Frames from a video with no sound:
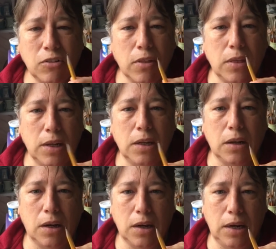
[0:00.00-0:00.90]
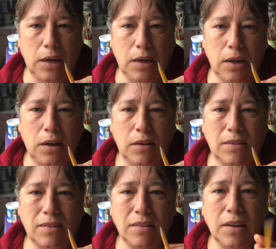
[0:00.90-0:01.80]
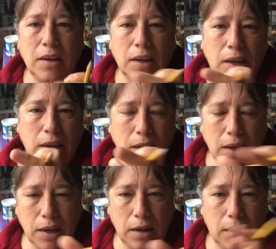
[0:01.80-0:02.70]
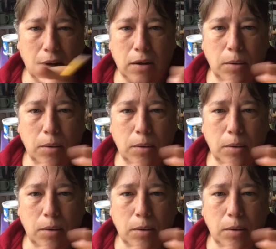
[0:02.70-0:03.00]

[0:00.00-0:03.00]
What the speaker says: a thin line, it can get